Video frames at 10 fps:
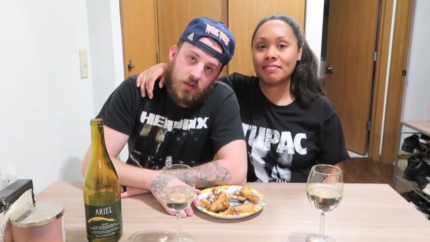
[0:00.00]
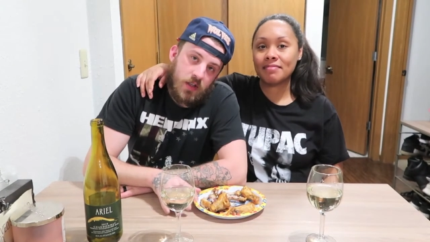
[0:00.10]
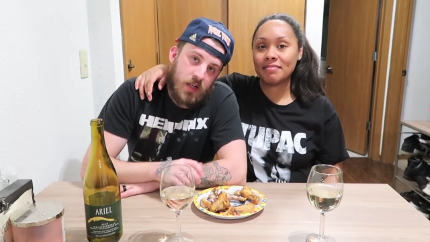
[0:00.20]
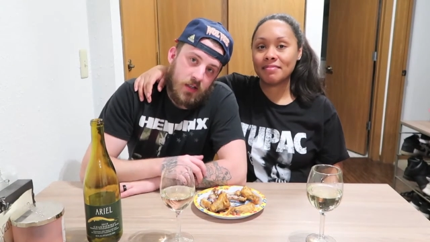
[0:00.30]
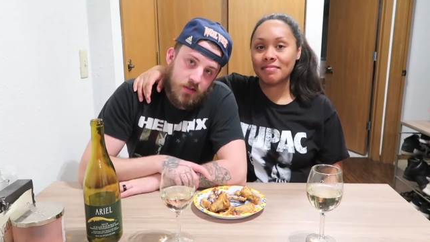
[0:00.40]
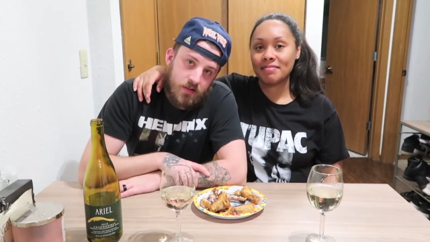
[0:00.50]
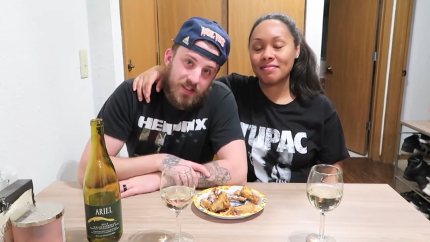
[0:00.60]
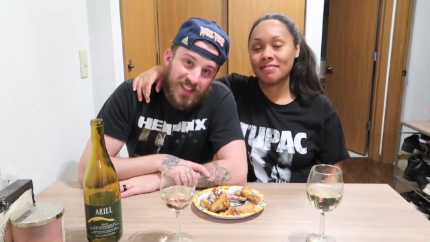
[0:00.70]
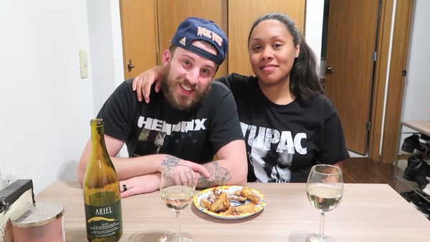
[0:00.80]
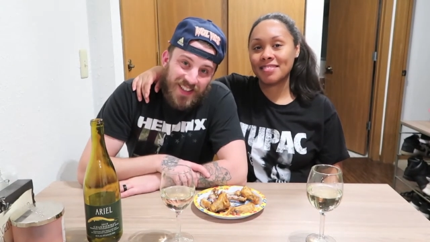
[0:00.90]
Speaker 1: you guys
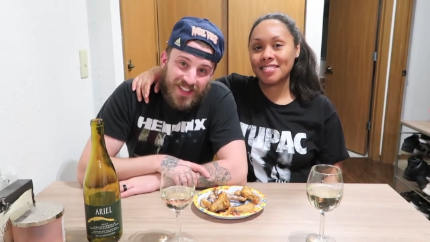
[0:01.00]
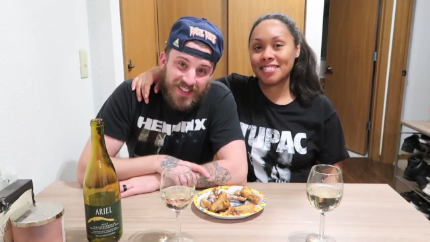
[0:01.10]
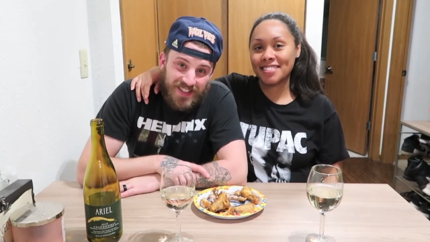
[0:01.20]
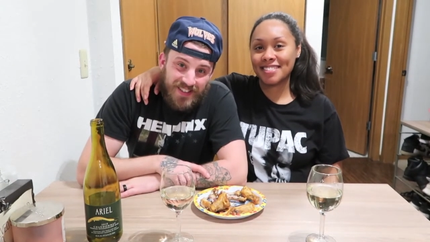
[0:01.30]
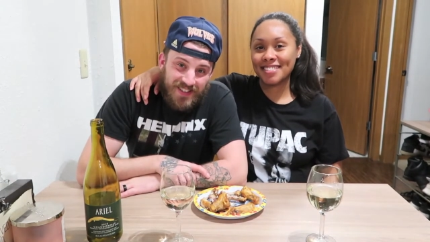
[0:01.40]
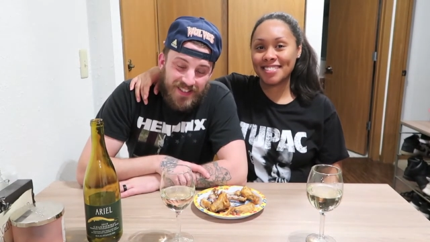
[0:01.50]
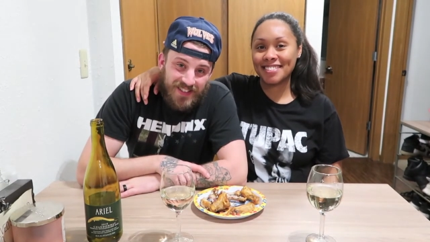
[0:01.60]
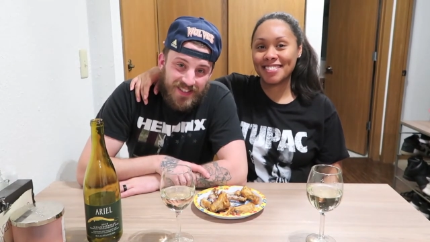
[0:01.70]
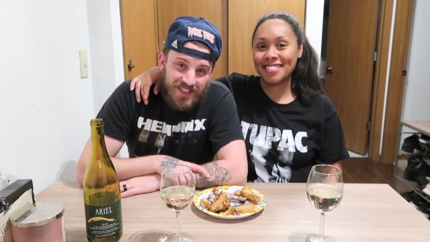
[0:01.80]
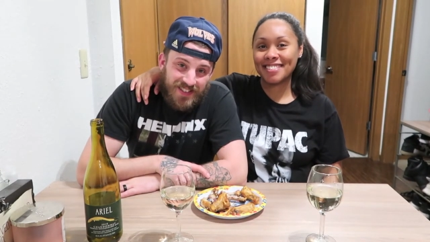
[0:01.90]
tonight.
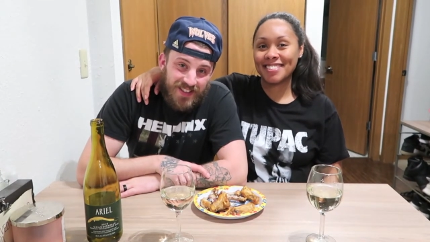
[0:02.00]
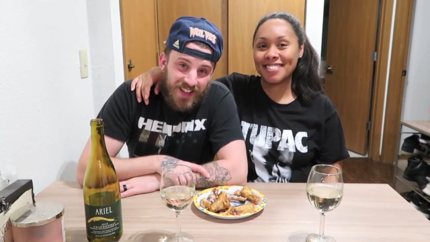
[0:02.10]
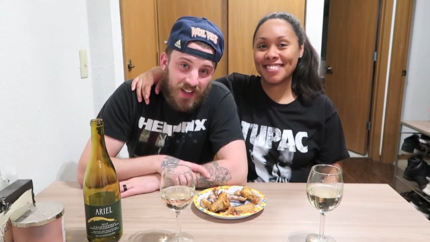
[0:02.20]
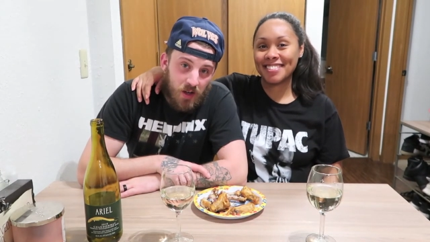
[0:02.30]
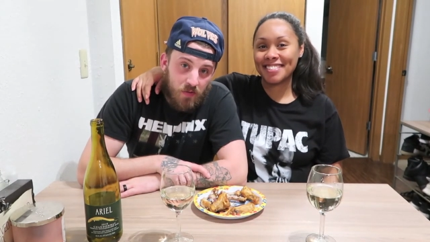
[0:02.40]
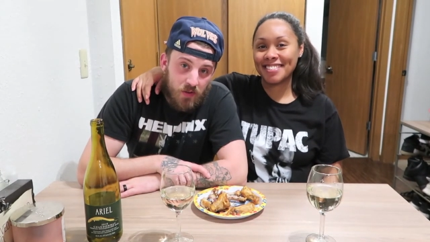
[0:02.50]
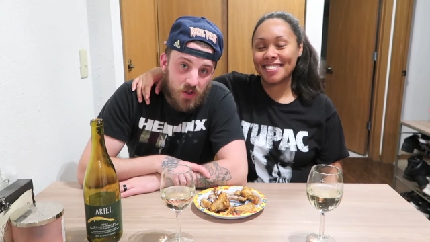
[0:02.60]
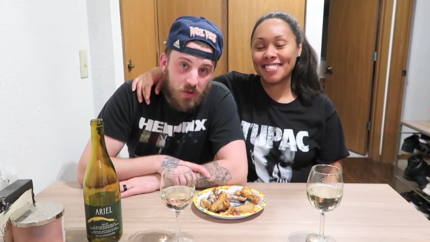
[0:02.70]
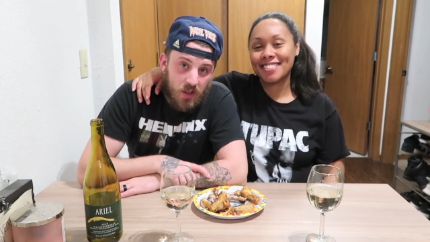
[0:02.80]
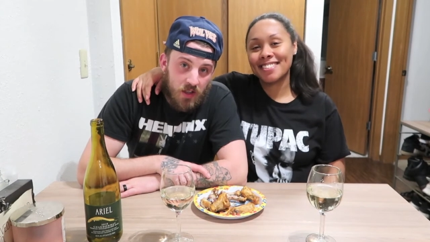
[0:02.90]
Thank y'all for
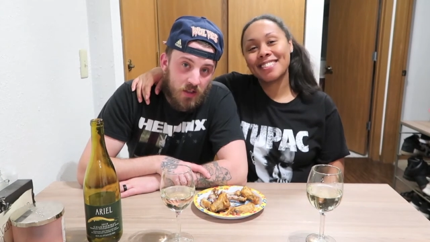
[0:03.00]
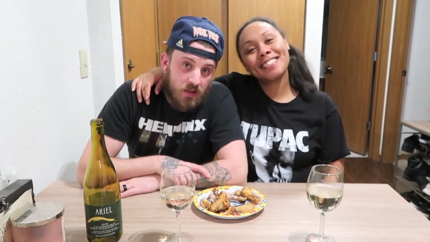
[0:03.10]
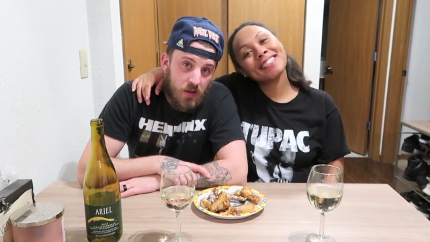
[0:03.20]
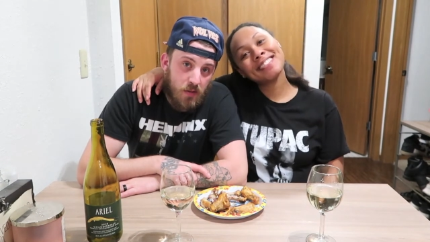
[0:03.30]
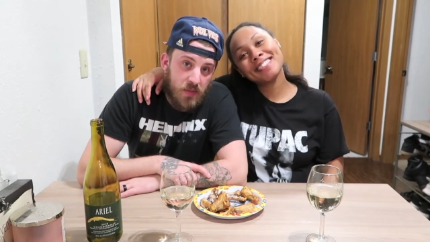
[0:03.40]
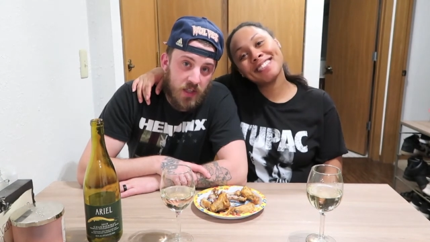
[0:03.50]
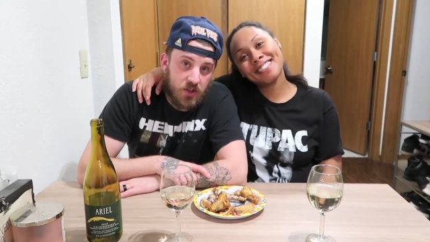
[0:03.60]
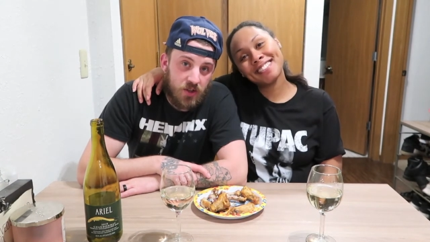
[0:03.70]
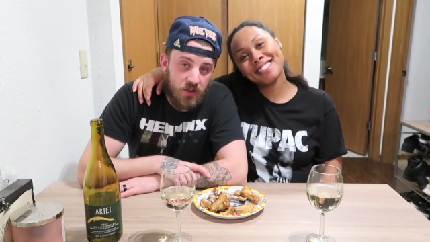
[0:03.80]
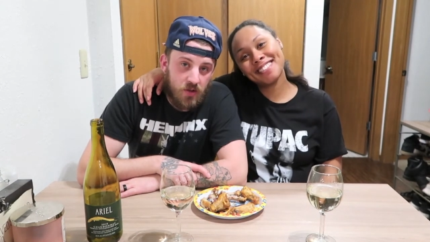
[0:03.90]
tuning in. Make
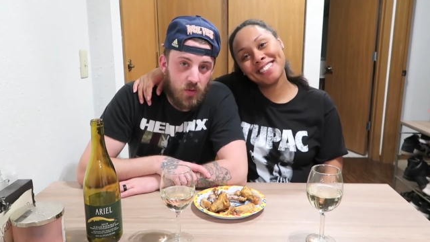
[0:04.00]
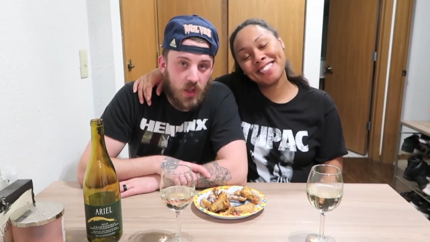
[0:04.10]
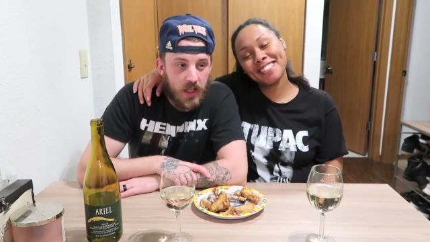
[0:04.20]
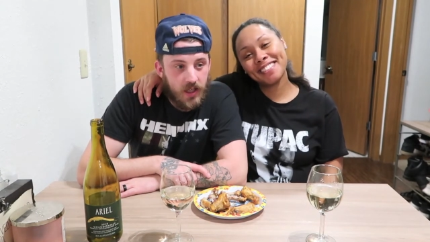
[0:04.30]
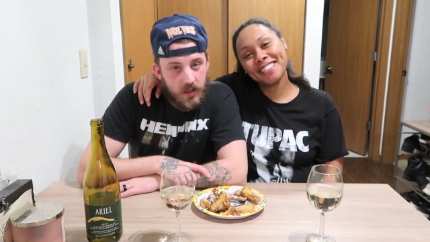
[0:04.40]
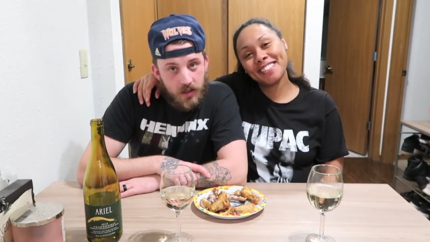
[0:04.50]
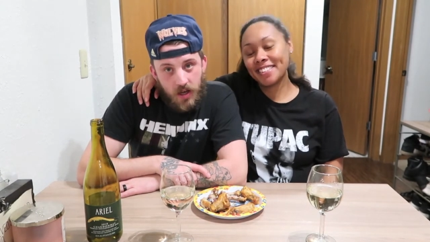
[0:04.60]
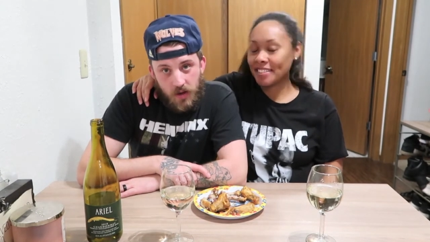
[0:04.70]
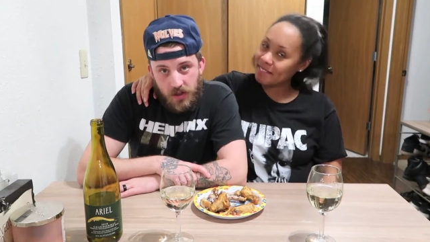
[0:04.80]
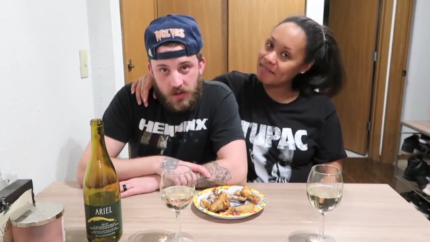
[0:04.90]
sure you like,
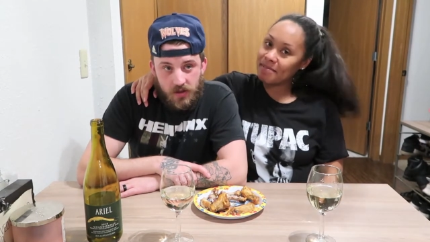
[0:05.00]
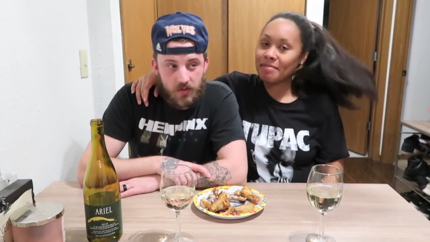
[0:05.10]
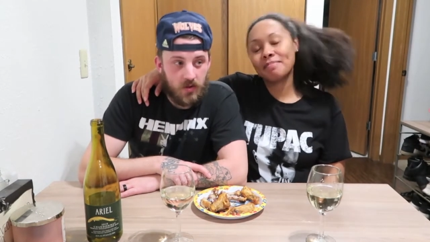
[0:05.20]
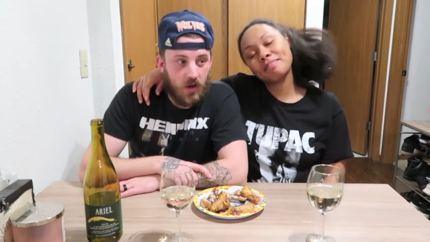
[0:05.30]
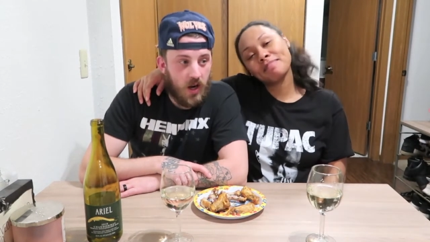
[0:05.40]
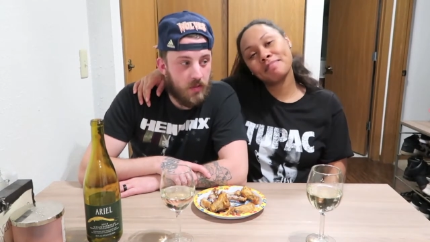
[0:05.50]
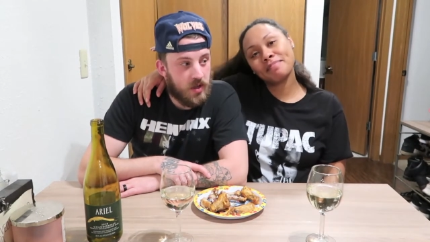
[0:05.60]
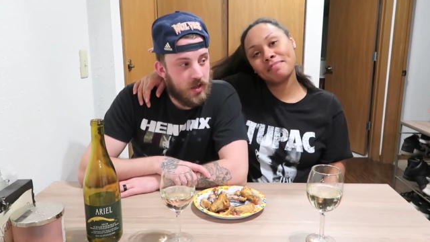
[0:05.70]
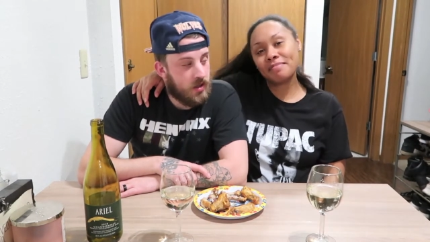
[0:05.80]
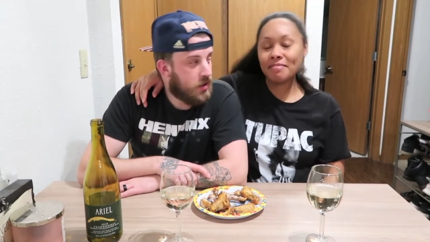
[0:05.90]
comment, subscribe,